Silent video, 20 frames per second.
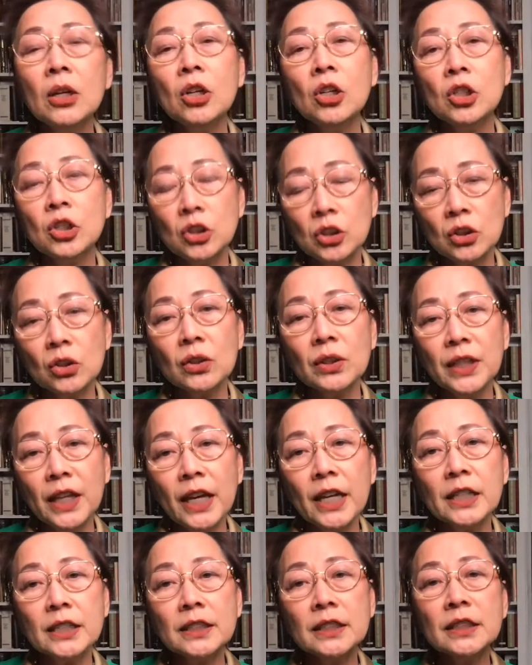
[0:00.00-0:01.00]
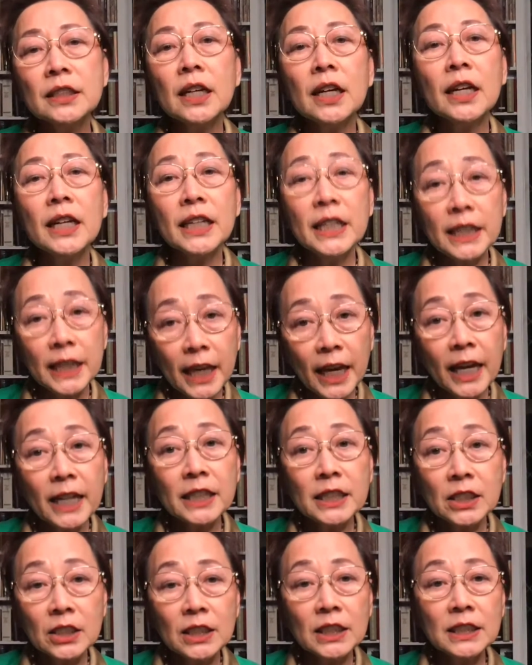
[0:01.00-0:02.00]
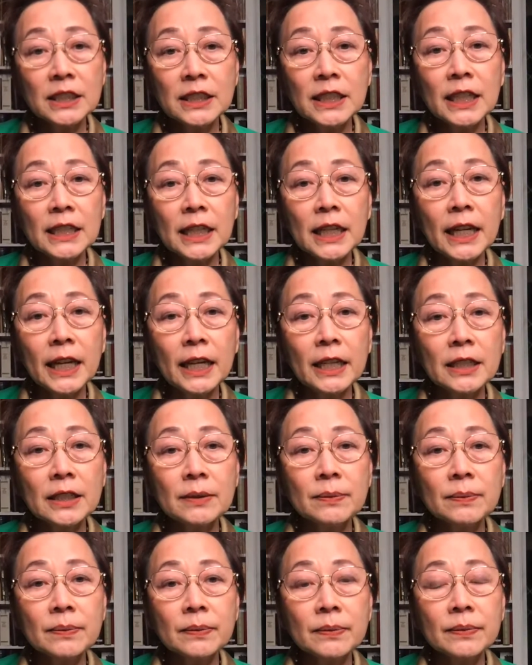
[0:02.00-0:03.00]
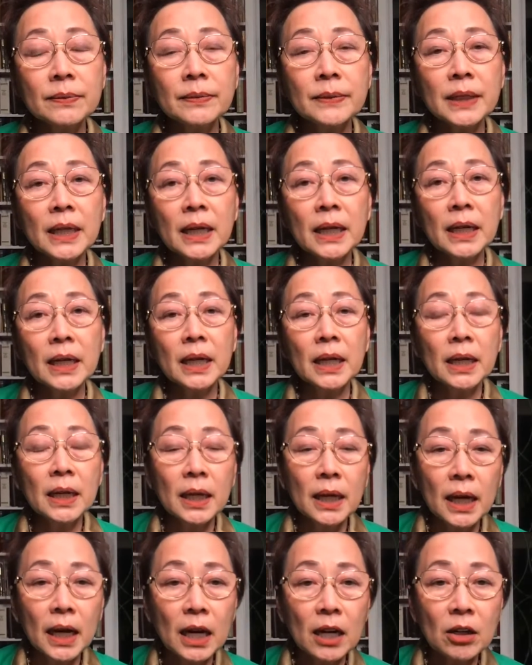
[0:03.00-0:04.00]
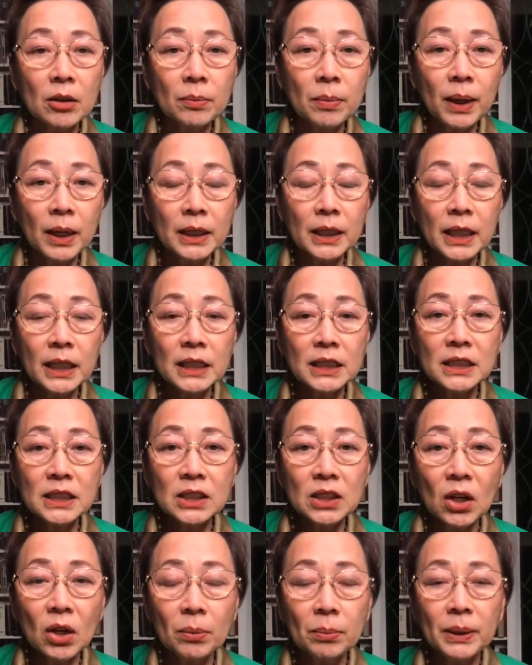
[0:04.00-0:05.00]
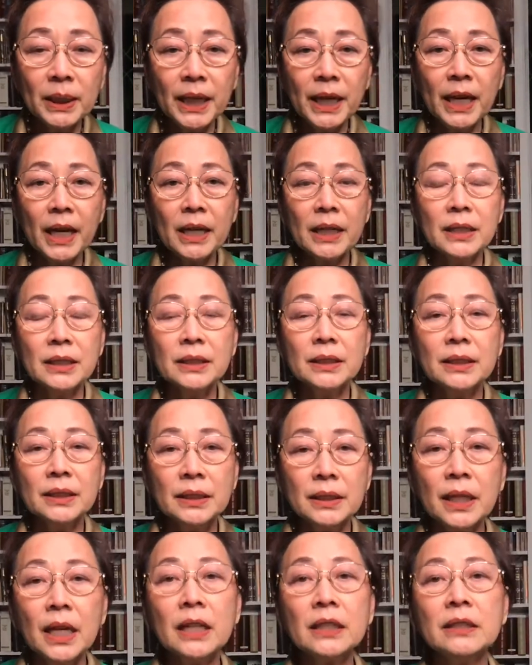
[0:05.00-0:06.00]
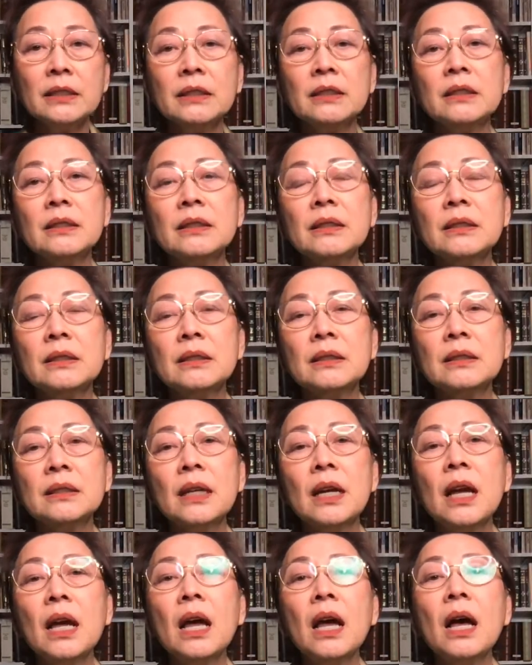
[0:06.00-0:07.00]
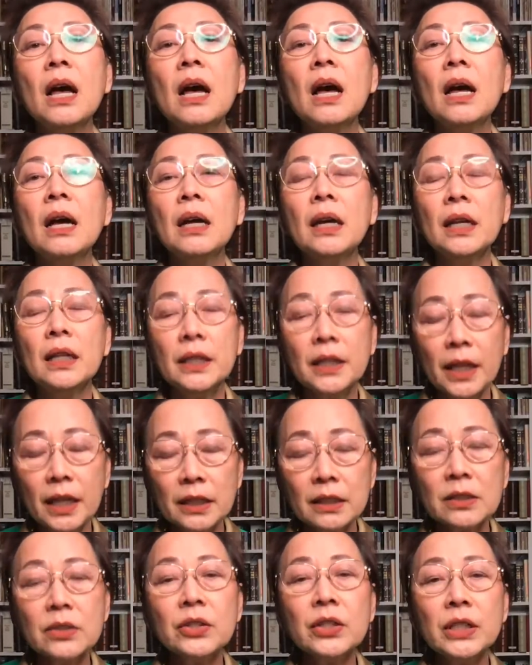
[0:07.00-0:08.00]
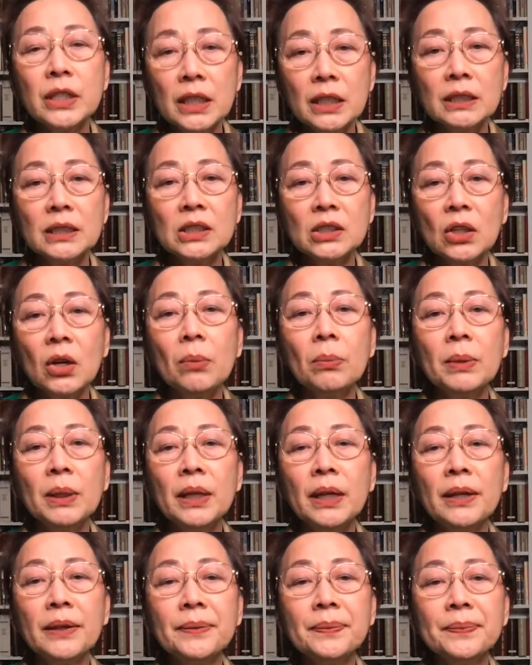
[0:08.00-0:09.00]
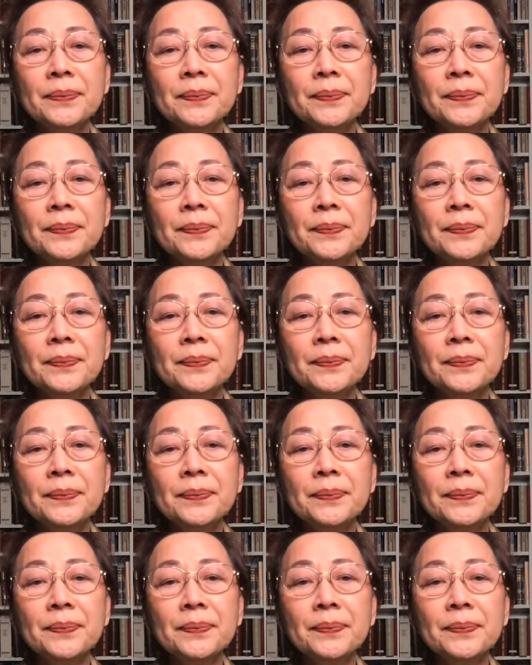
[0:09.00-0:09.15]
So yes, it can treat jet lag. How about insomnia? Yes, it can treat insomnia.